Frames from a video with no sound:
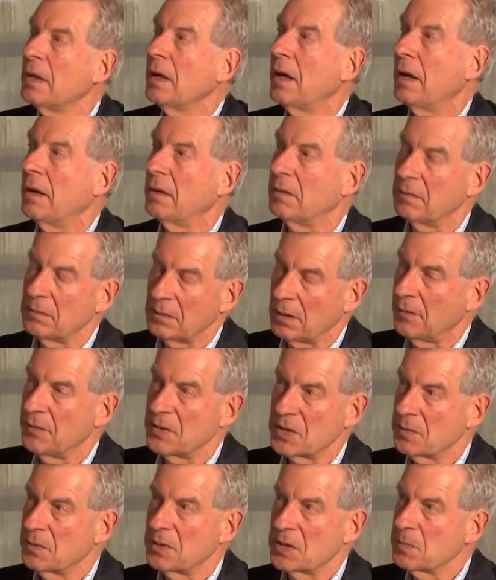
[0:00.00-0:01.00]
And, you know,
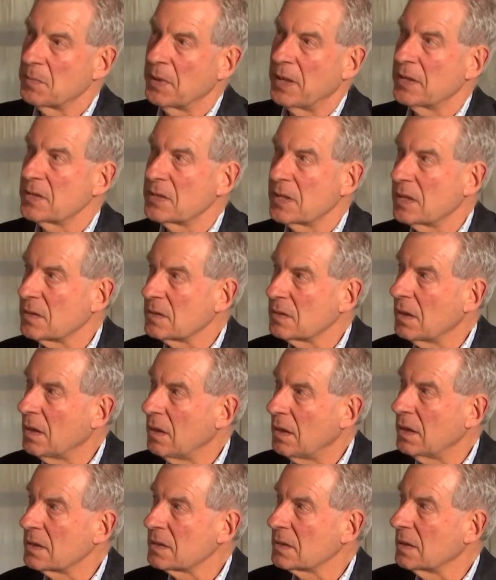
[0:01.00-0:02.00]
this place has the
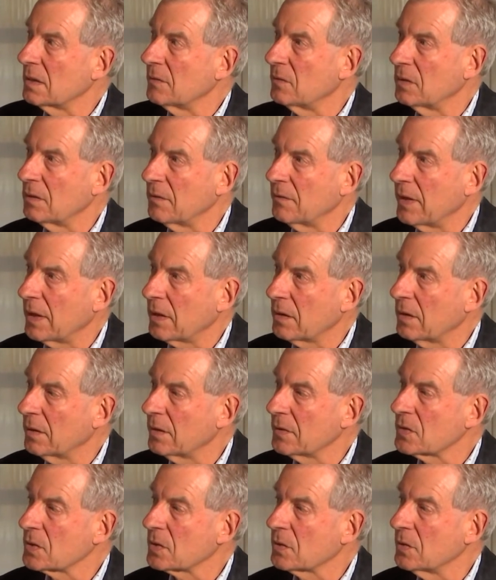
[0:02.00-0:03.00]
highest level of that
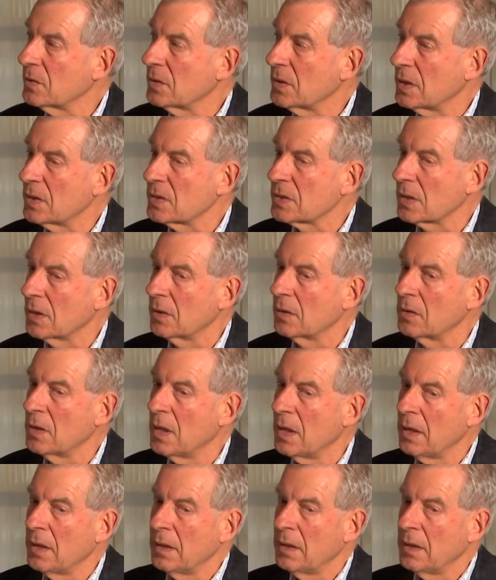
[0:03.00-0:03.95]
kind of scrutiny. So,